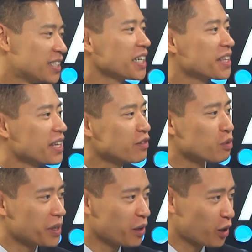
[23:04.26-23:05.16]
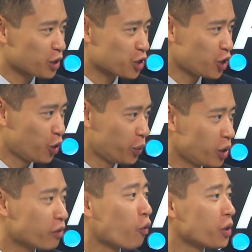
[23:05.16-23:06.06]
Dick, thanks for being on our show. We
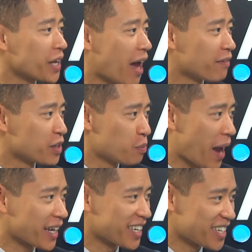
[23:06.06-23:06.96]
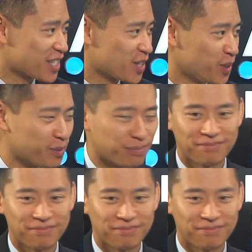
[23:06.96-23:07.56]
look forward to having you back again soon.